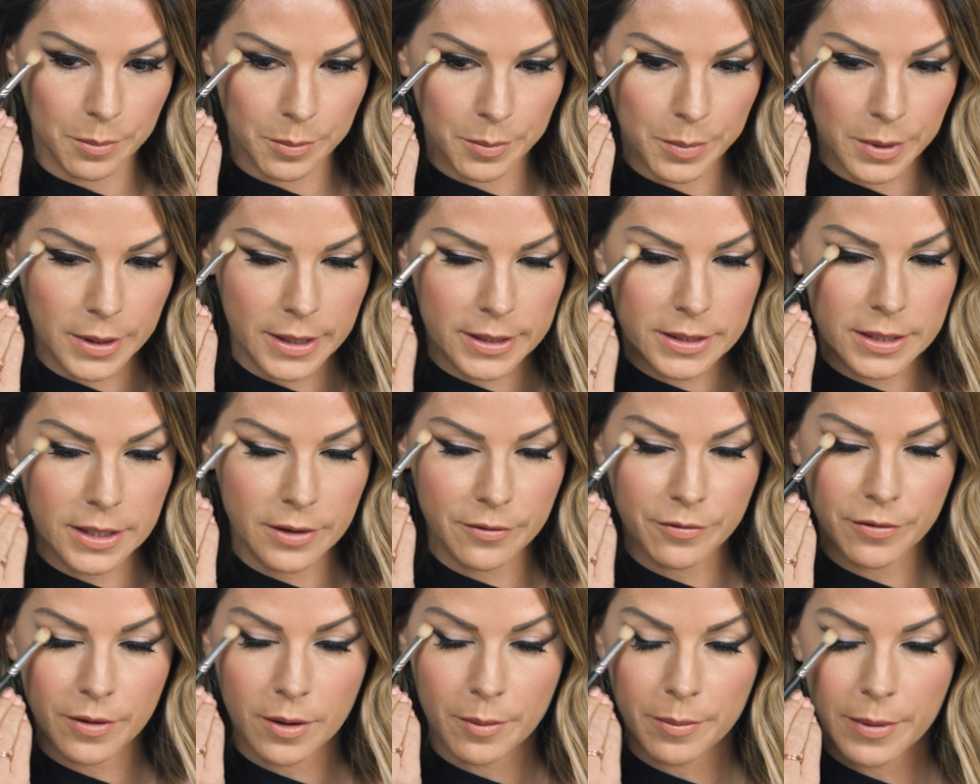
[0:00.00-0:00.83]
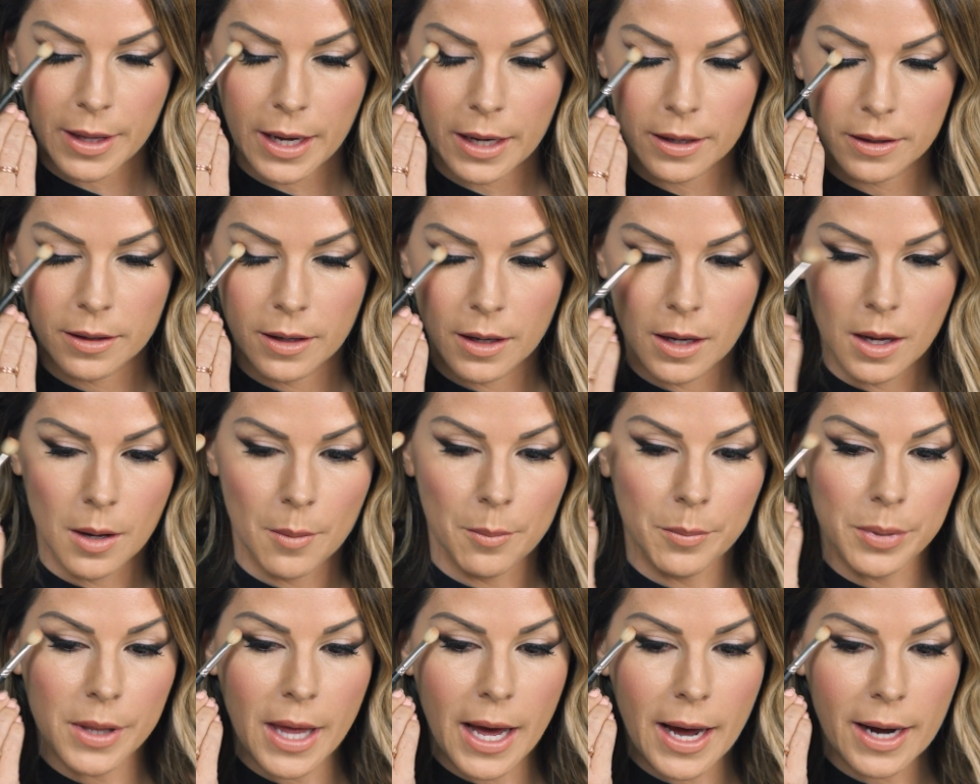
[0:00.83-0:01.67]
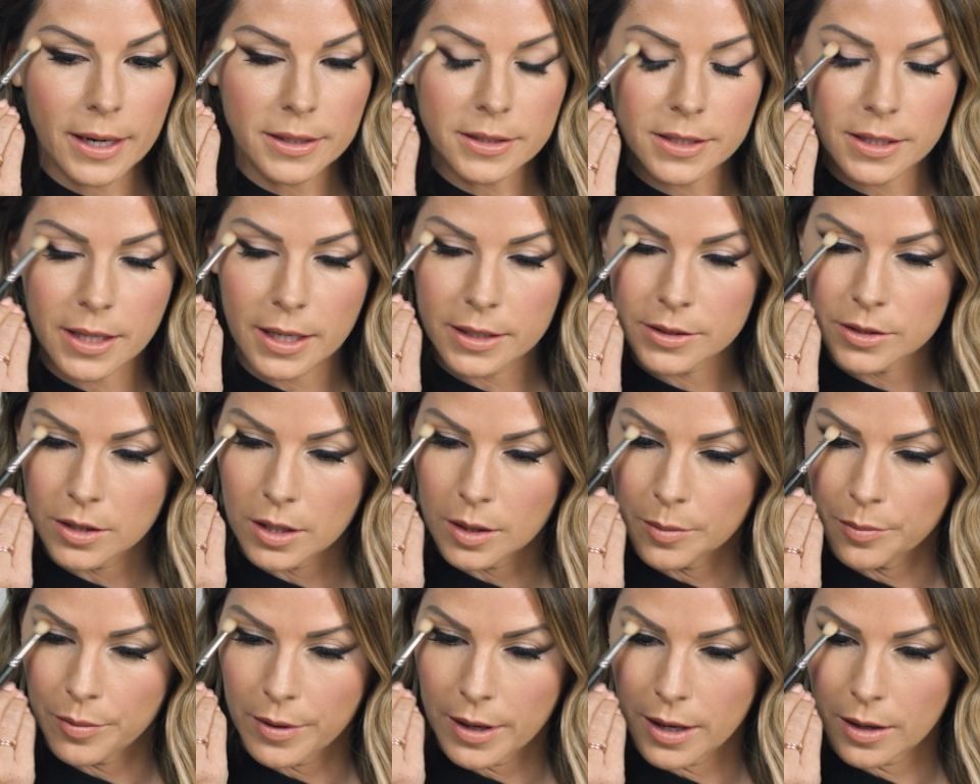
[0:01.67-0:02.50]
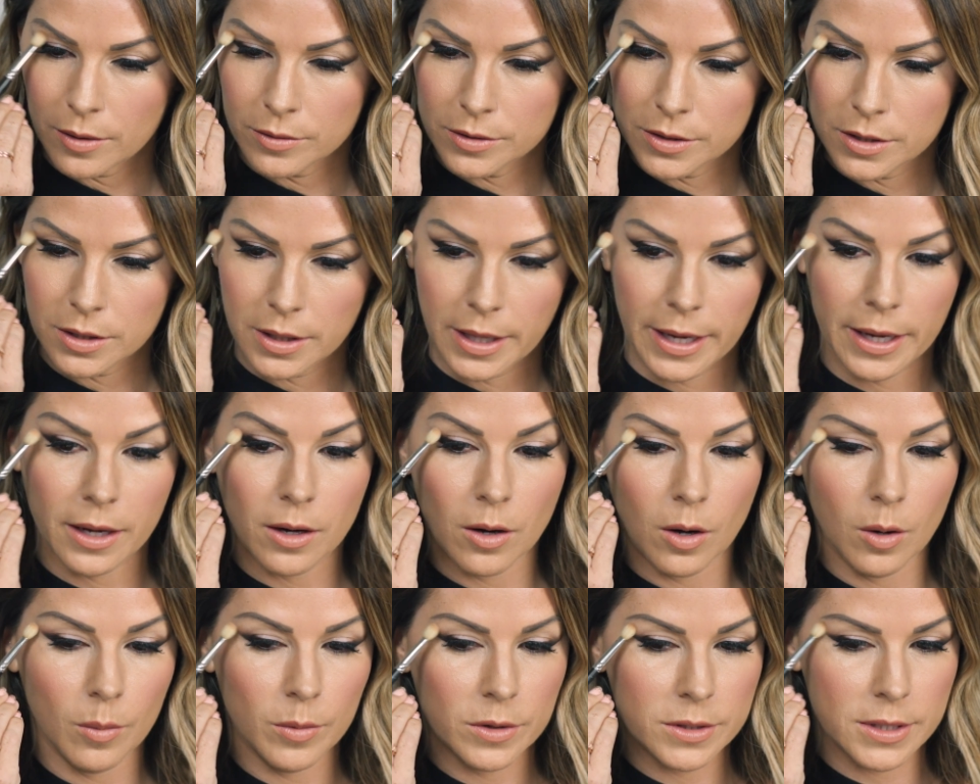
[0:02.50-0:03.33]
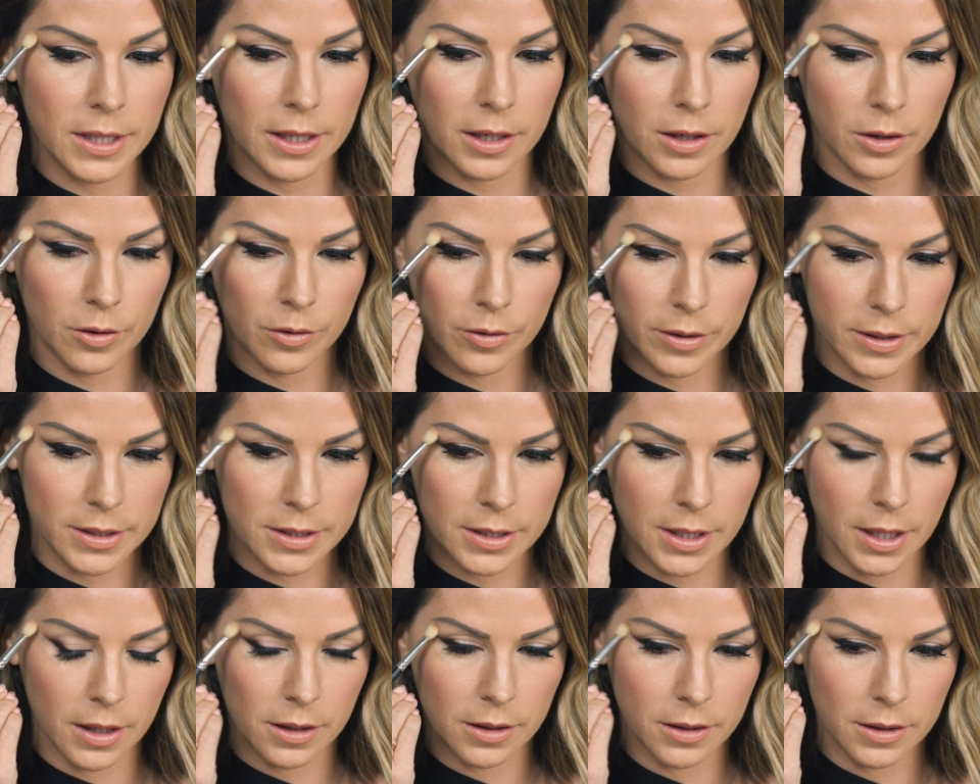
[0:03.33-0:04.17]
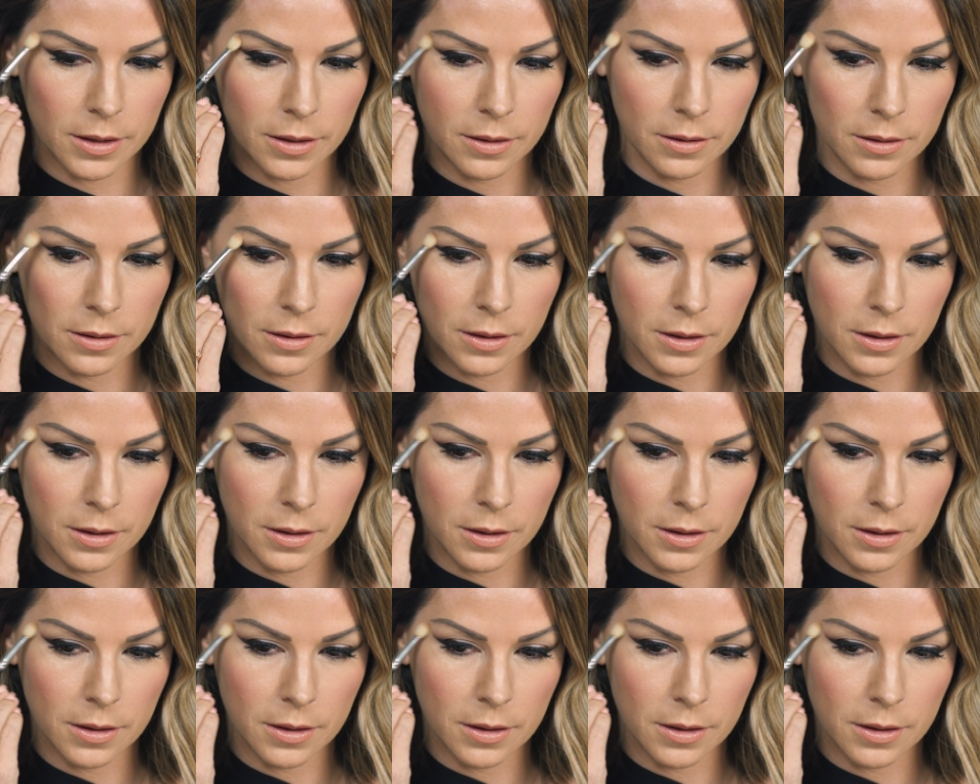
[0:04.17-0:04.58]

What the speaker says: Blending from that black to that dark brown to like almost like a crease color,